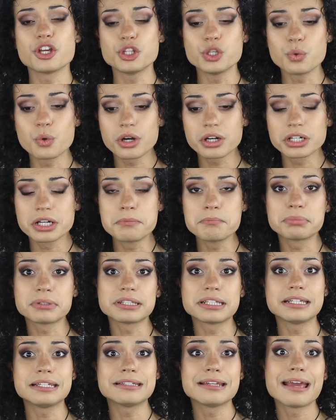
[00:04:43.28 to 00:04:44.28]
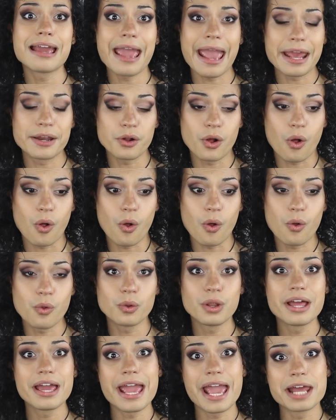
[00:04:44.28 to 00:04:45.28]
you are complete and
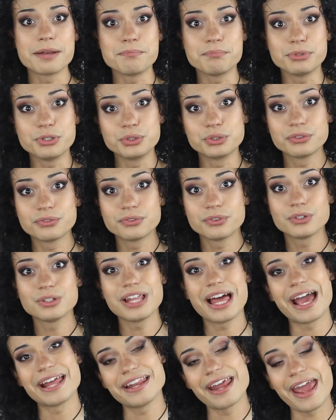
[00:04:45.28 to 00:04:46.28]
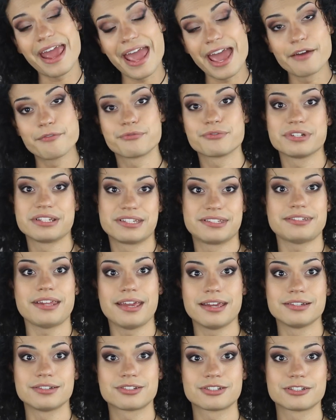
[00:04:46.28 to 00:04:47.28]
whole and beautiful at every
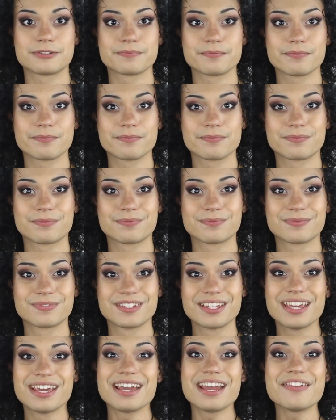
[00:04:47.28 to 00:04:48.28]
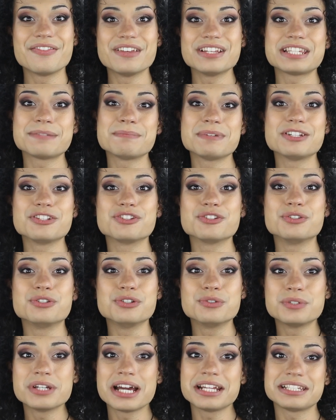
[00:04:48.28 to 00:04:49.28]
stage. And this means you
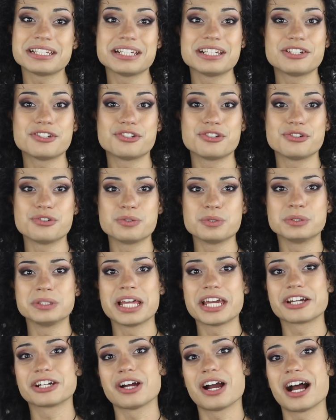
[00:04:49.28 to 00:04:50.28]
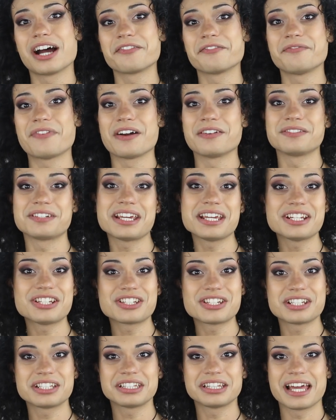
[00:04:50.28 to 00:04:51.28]
do not need to layer on
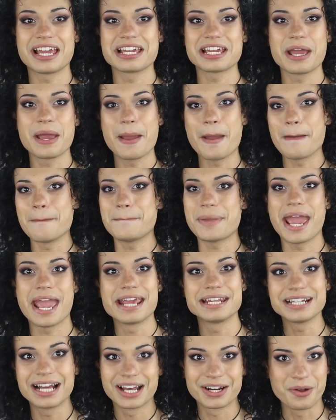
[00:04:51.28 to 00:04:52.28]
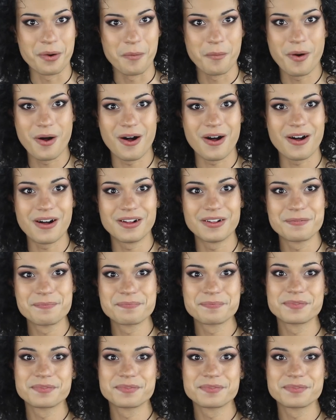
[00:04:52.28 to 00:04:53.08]
foundation like paint on a wall.